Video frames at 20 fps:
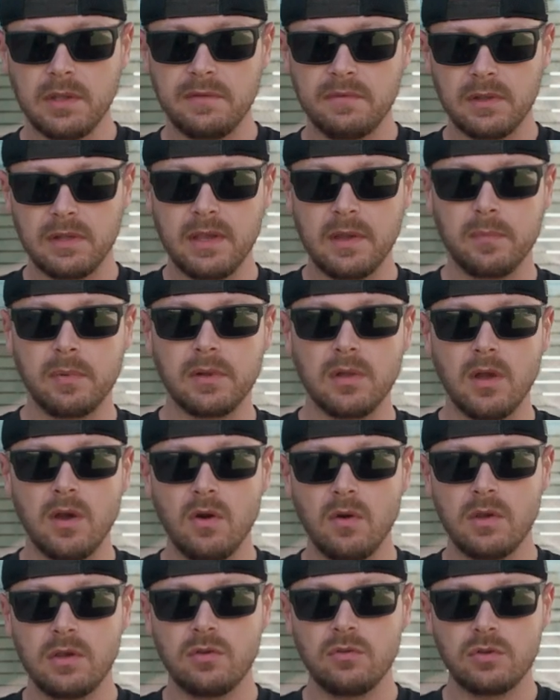leave a link
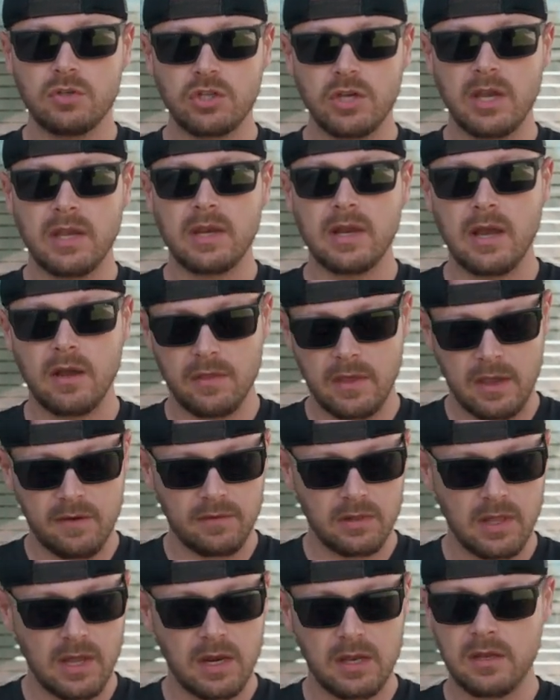below. You can check it out. They
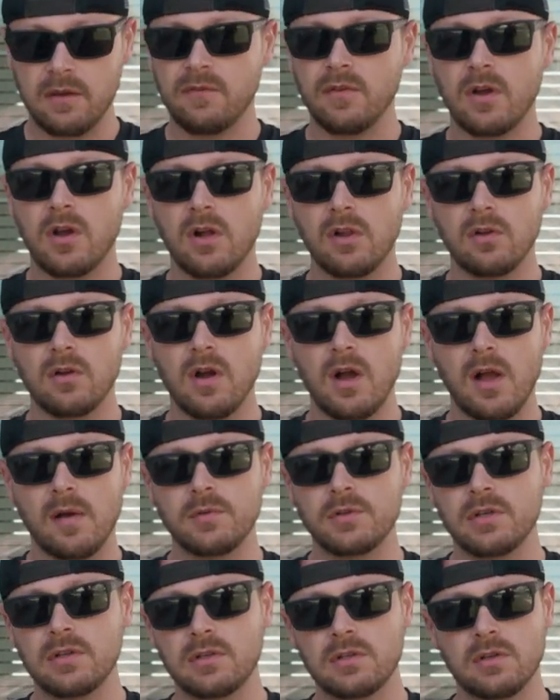have a lot of different color
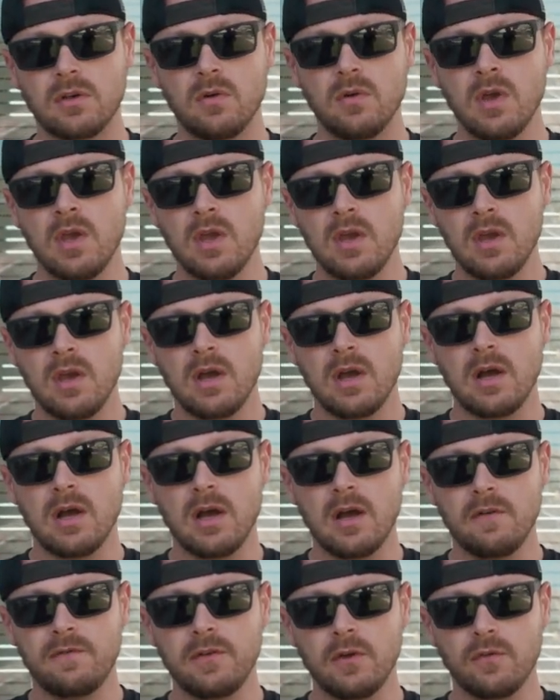options, so
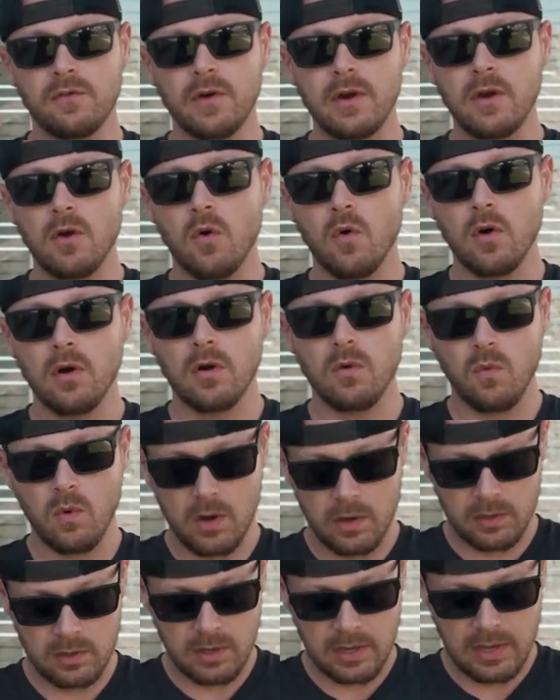feel free to order one,